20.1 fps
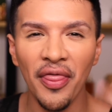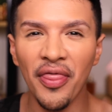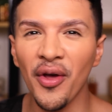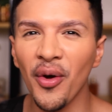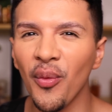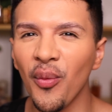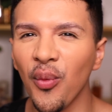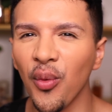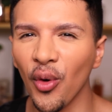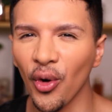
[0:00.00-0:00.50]
the
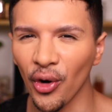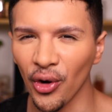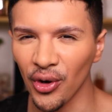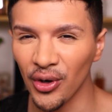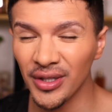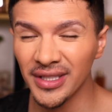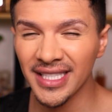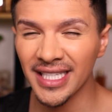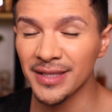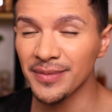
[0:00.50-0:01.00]

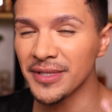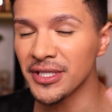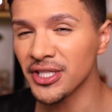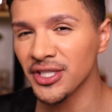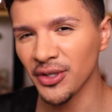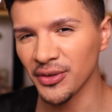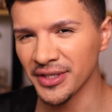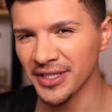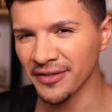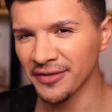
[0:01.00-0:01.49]
world has been
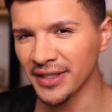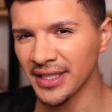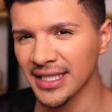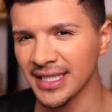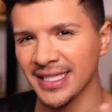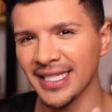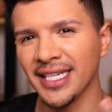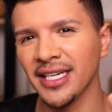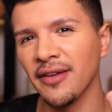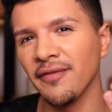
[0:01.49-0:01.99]
so different
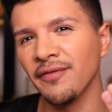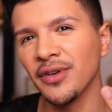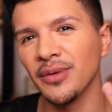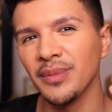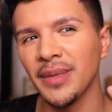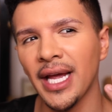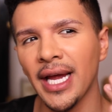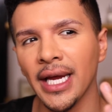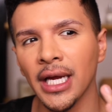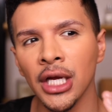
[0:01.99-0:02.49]
because I come from
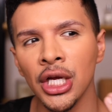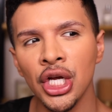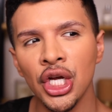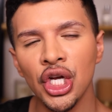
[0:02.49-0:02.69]
like